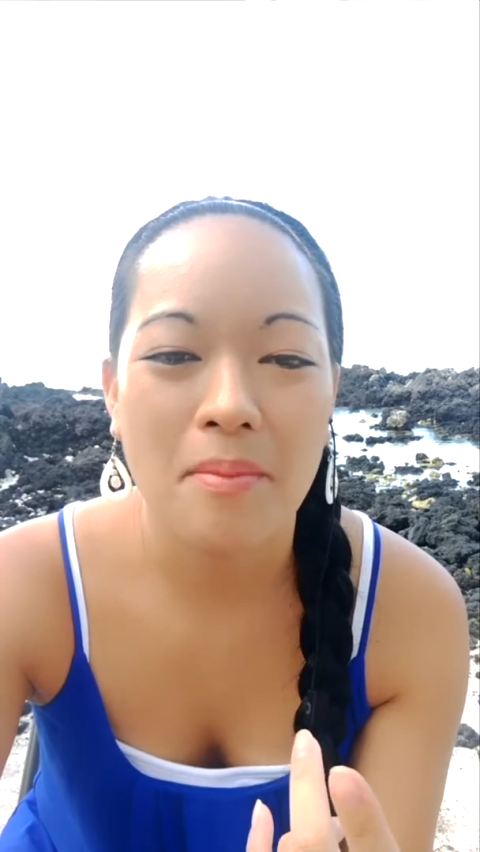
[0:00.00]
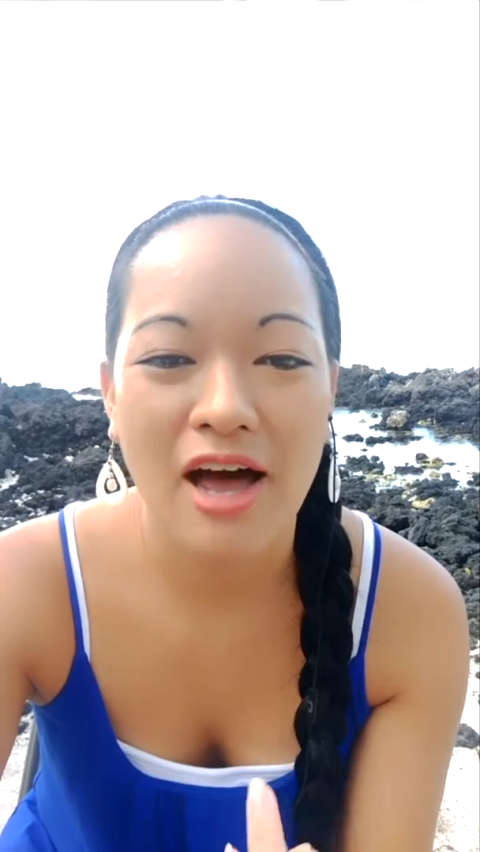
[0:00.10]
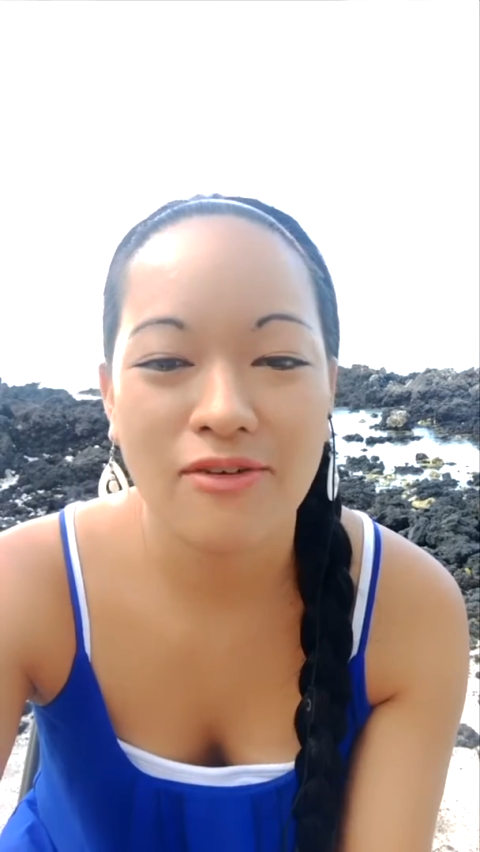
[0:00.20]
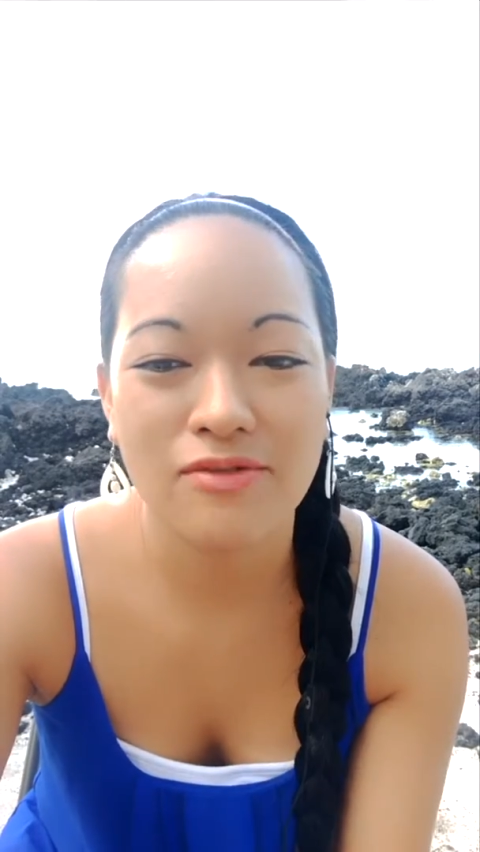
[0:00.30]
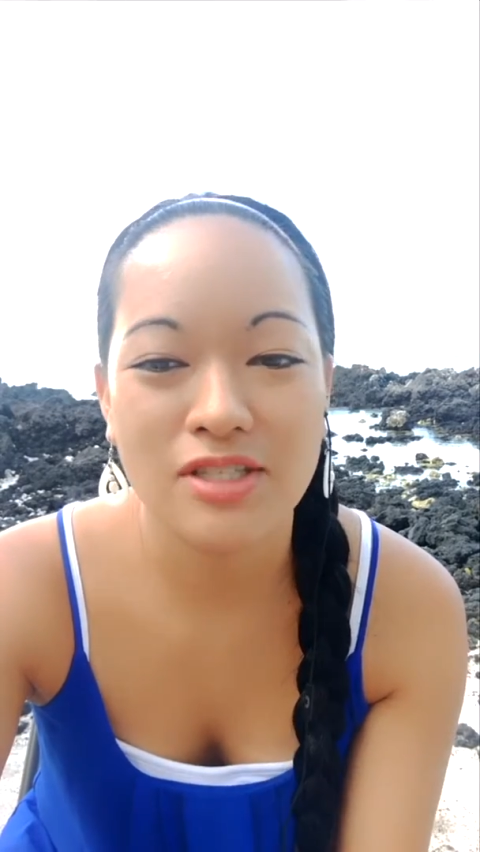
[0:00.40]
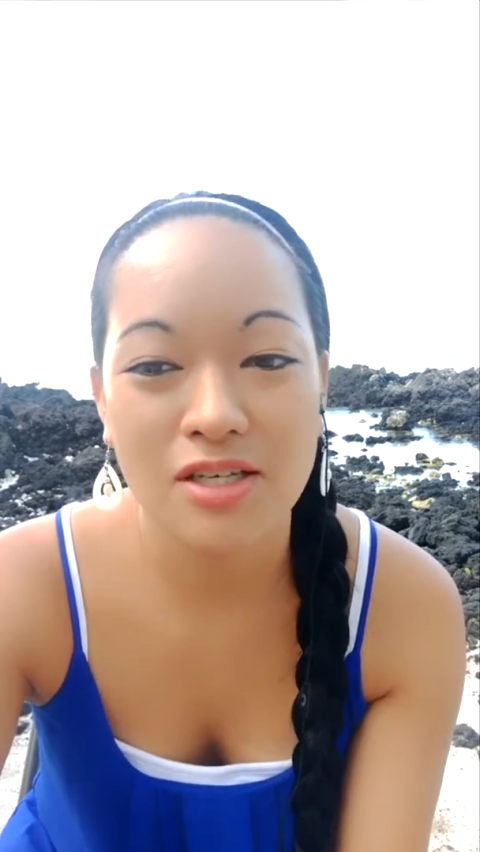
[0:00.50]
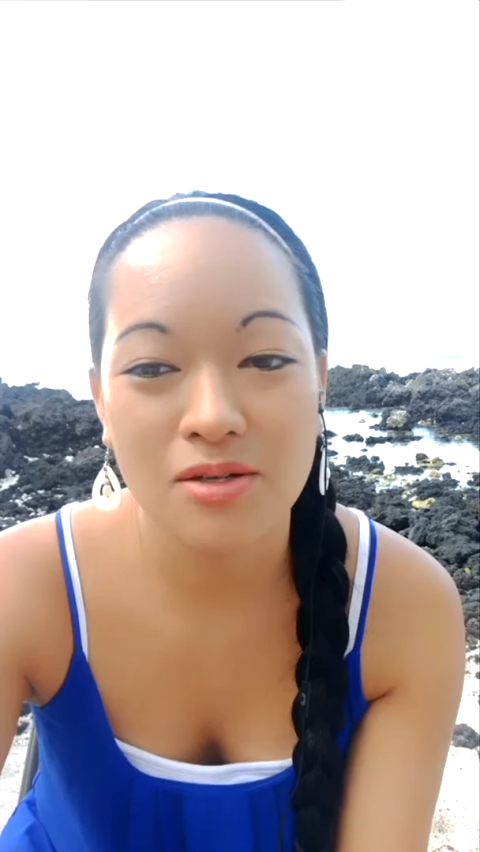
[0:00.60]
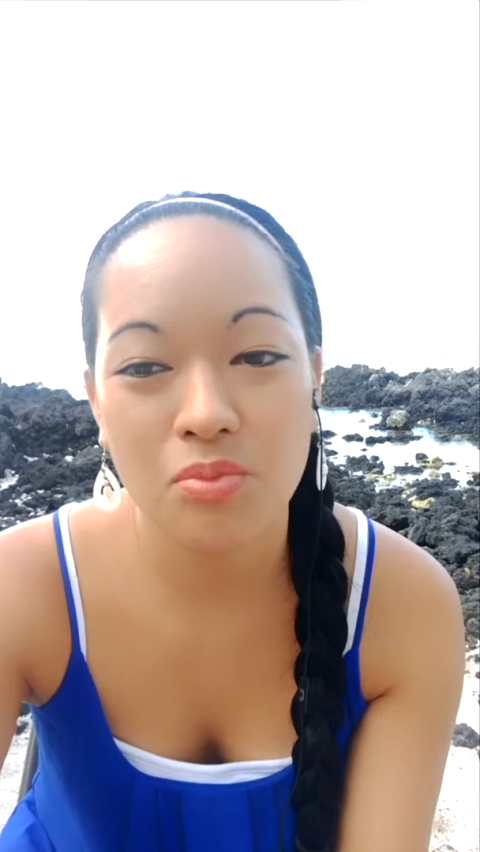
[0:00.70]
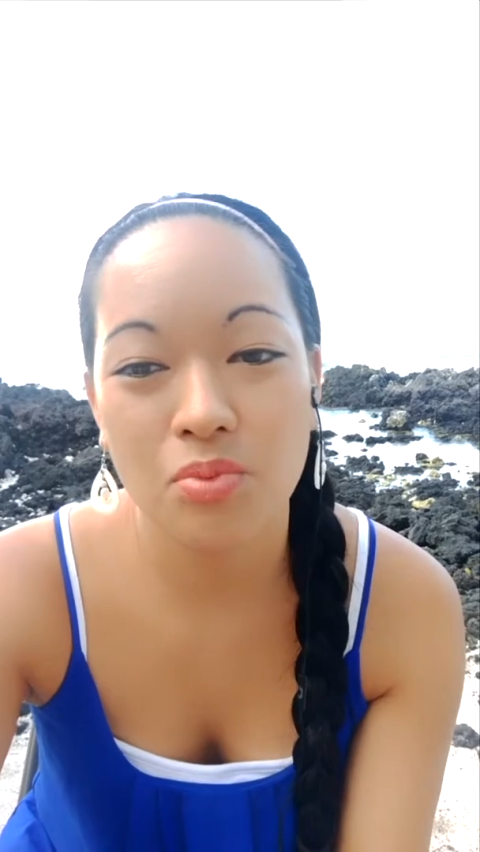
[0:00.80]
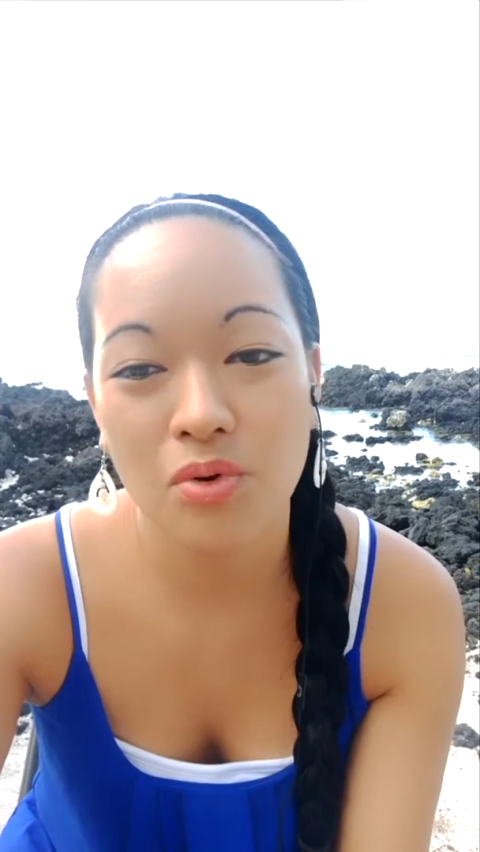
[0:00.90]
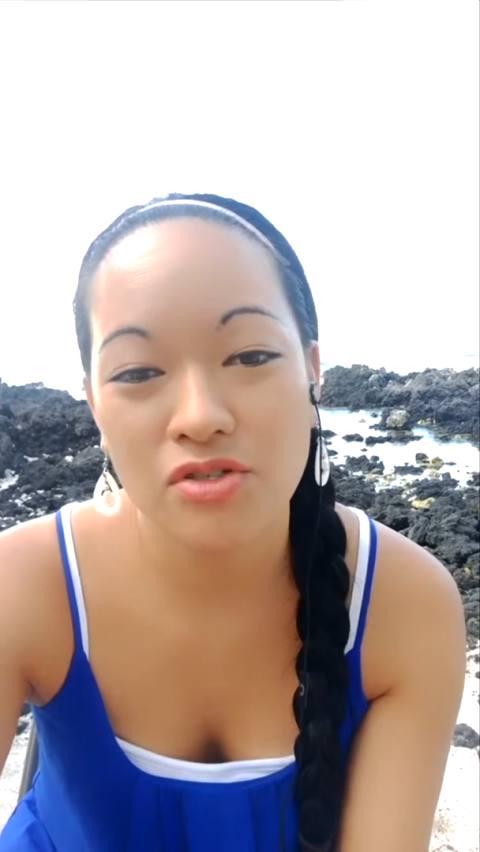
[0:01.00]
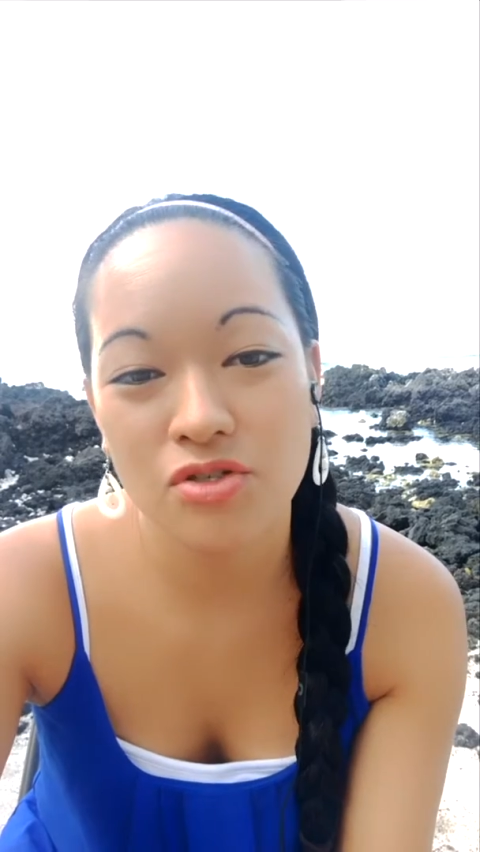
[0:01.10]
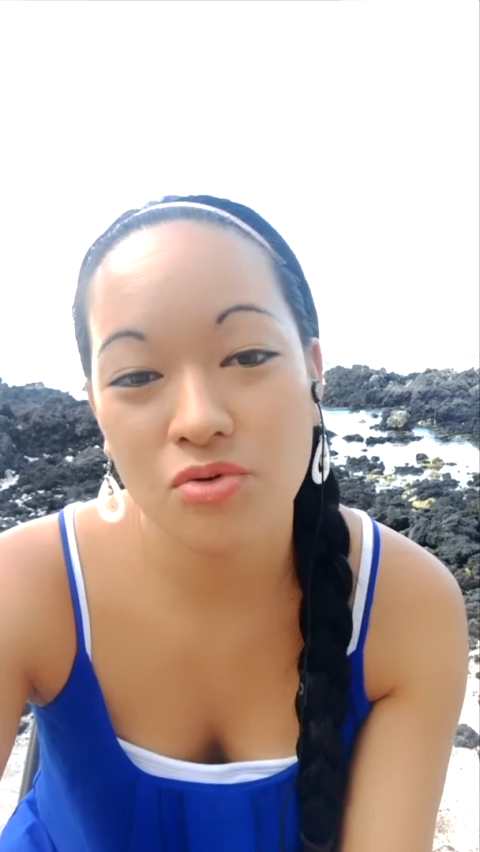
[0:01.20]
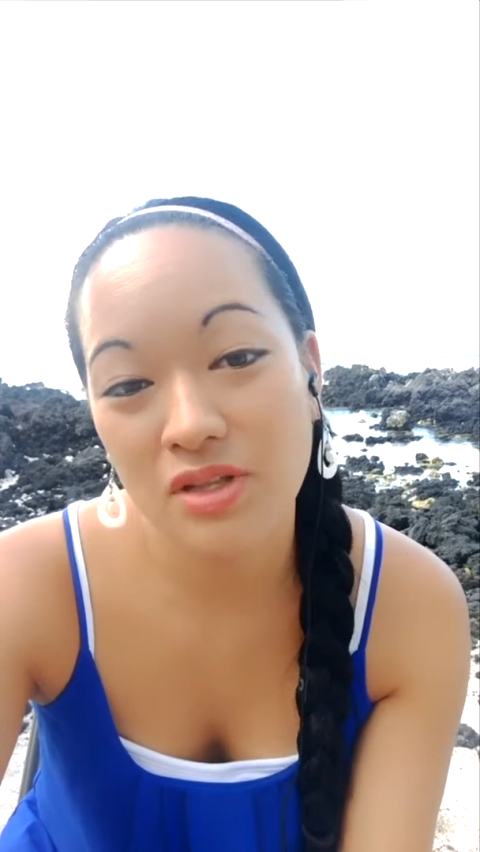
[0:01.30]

have deep personal